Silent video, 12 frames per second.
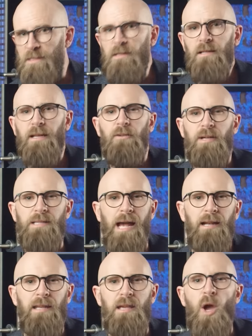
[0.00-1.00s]
It's unclear
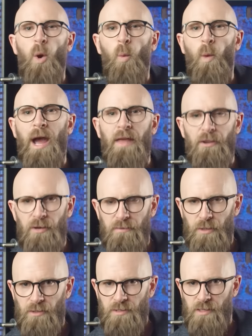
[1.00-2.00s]
exactly where their
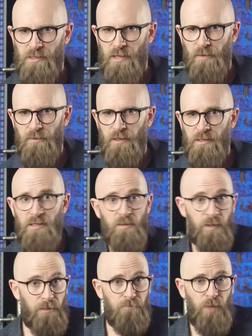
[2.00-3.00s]
evolution diverged,
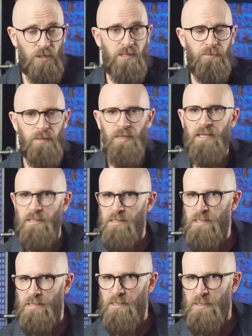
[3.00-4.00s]
with them possibly being a
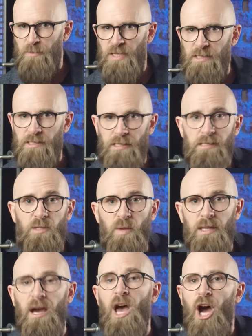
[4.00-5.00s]
sister species to
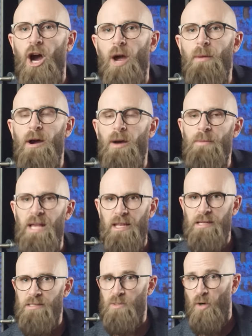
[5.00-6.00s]
either Homo
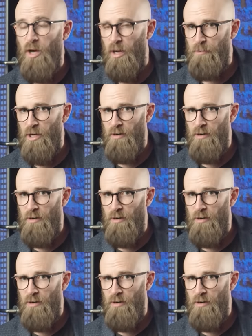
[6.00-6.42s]
habilis or Homo